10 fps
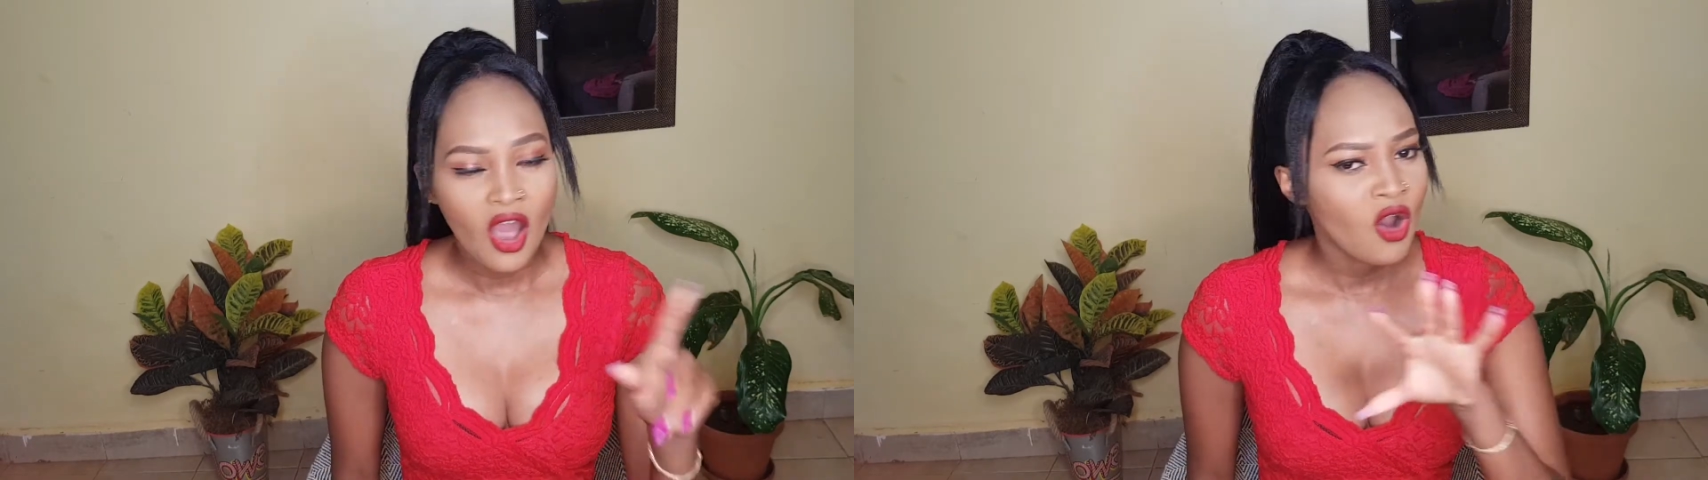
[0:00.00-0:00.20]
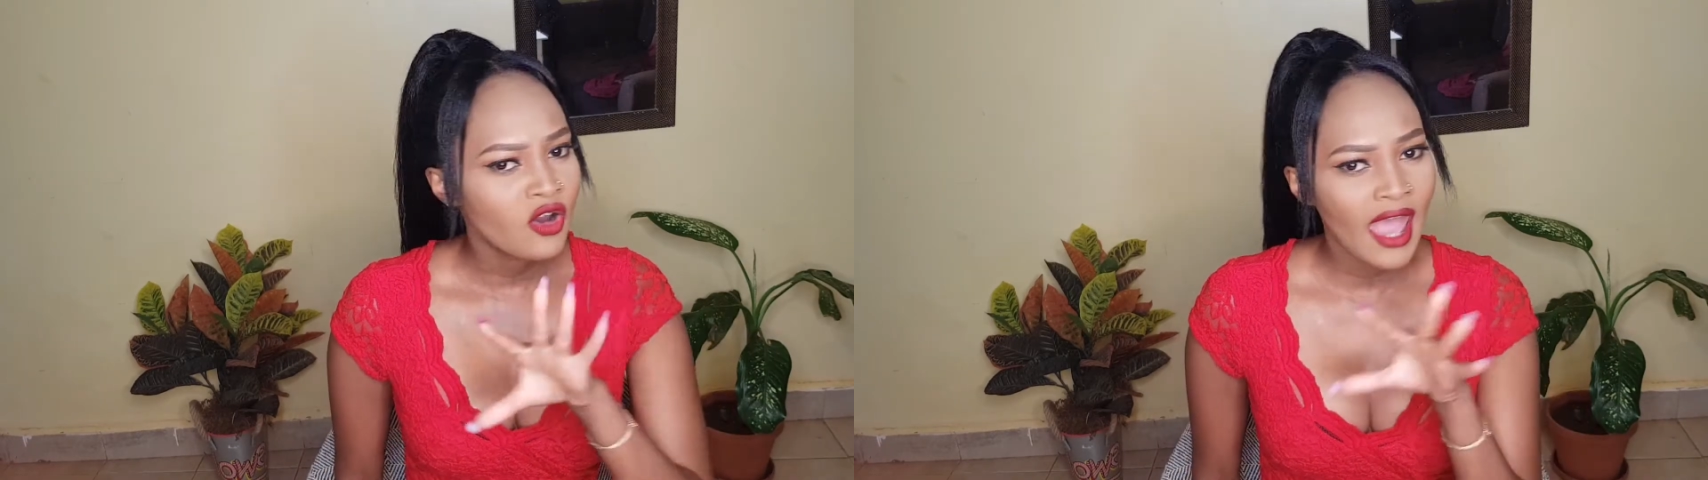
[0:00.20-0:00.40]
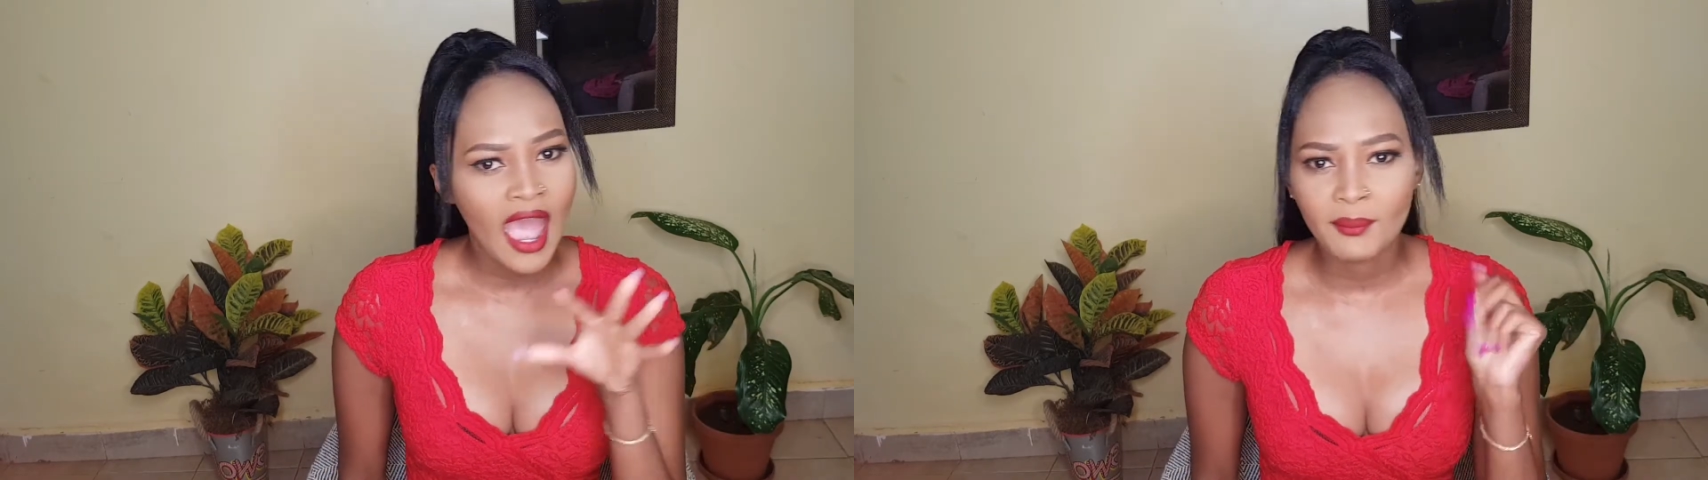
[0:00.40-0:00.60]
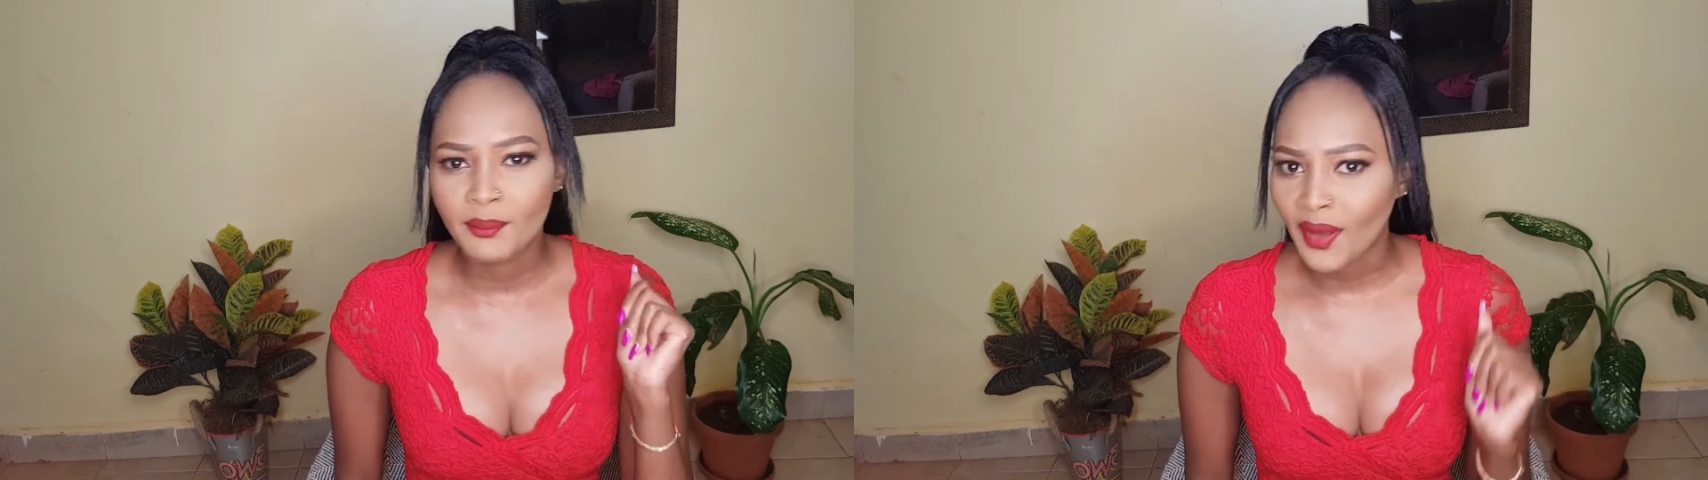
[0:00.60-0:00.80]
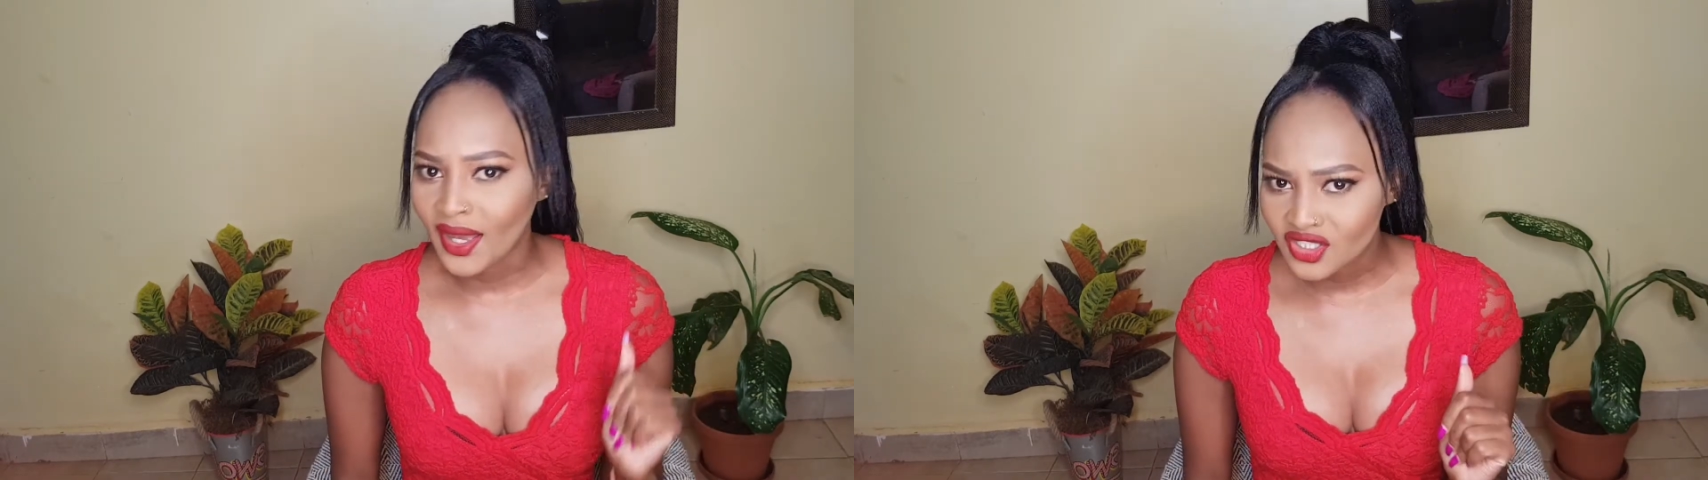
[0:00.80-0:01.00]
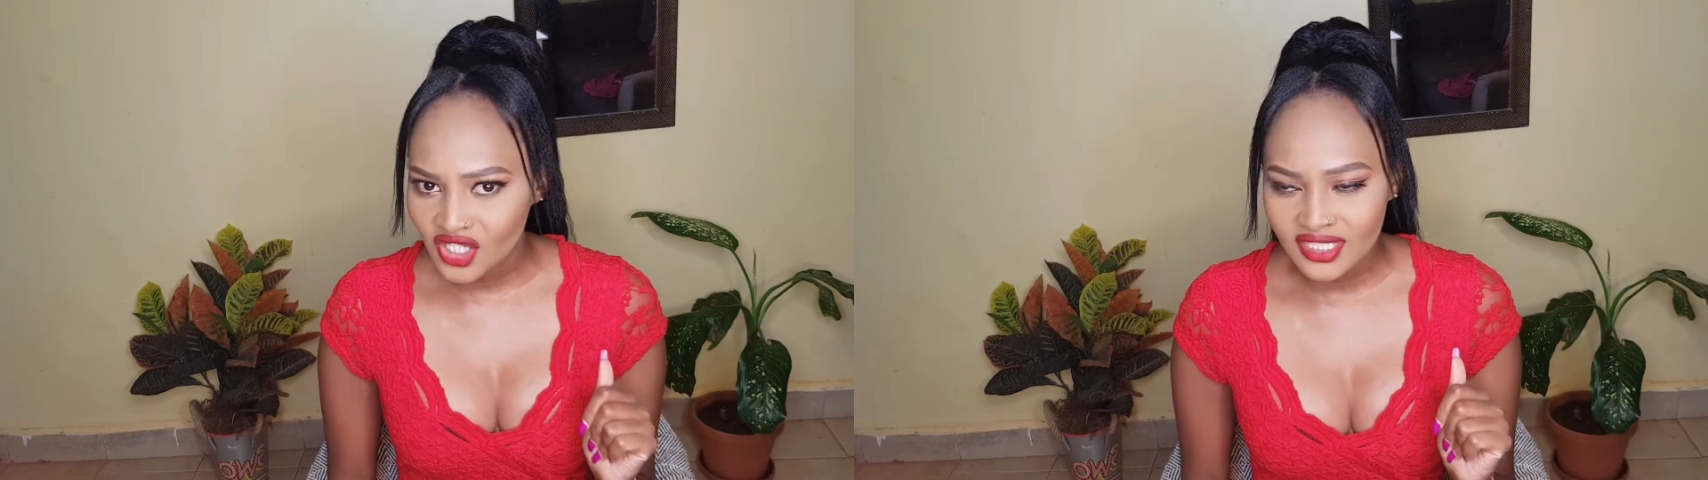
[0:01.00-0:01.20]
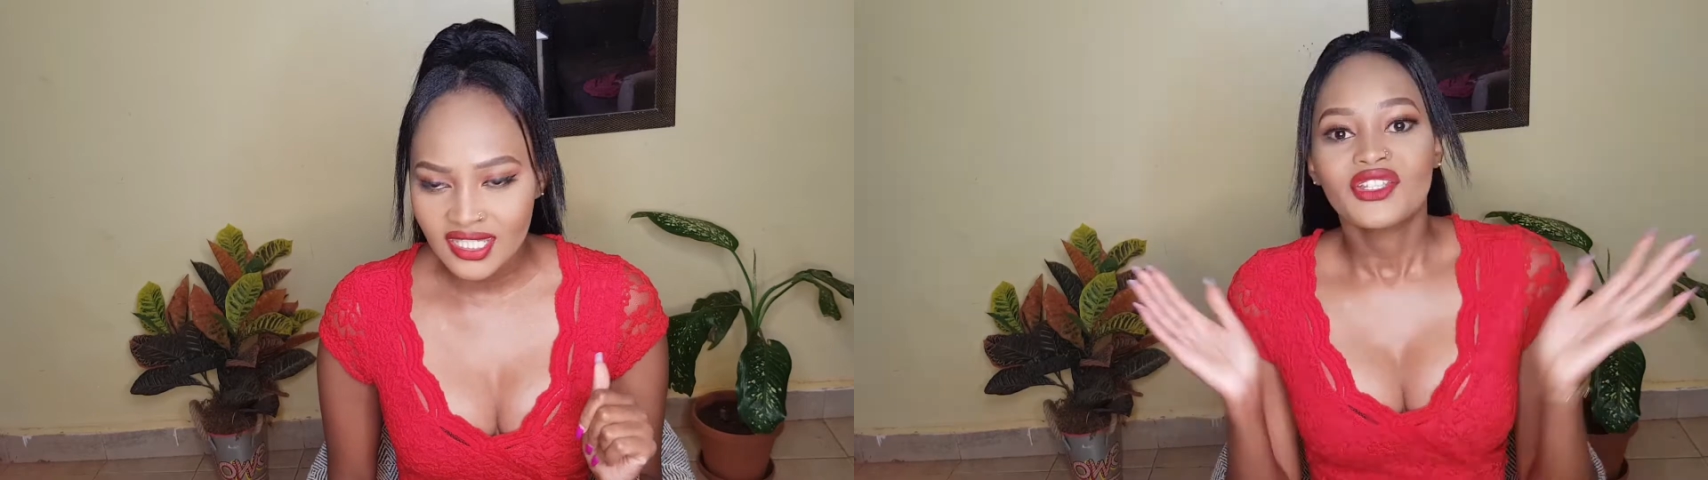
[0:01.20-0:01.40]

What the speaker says: on a budget.